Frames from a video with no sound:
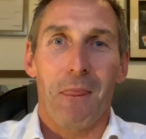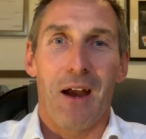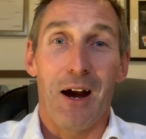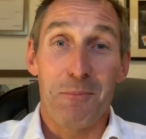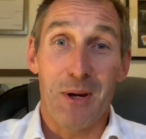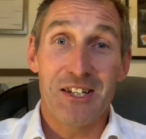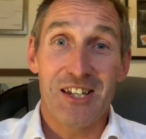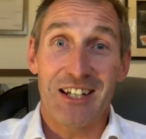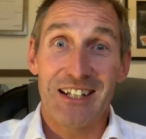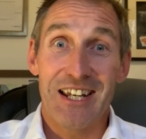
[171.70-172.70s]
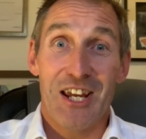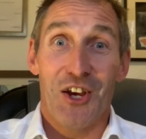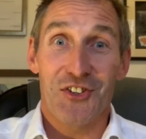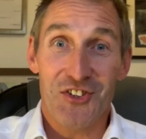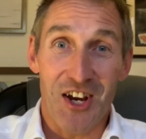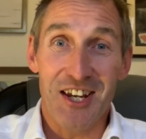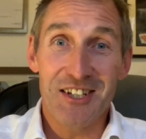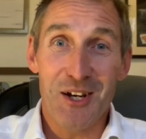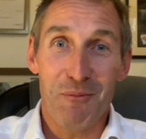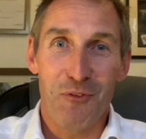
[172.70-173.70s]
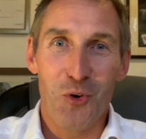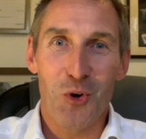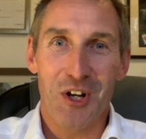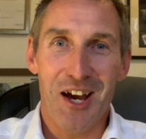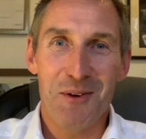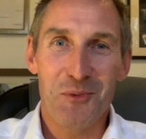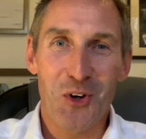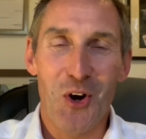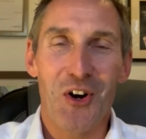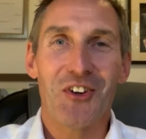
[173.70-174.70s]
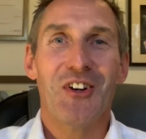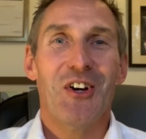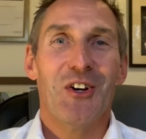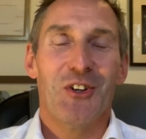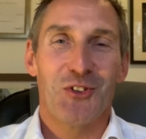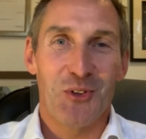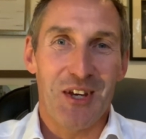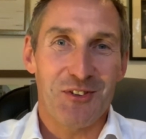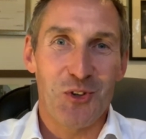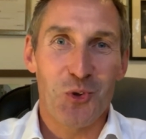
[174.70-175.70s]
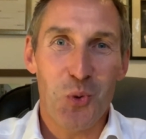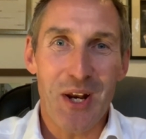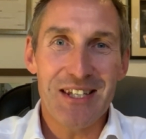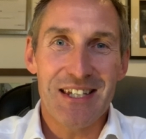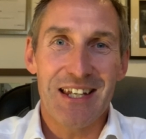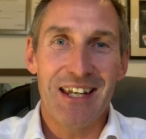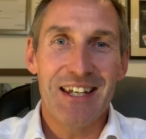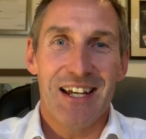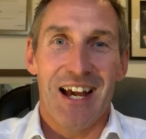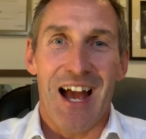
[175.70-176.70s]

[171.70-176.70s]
I basically signed up for ClimbCon 2020,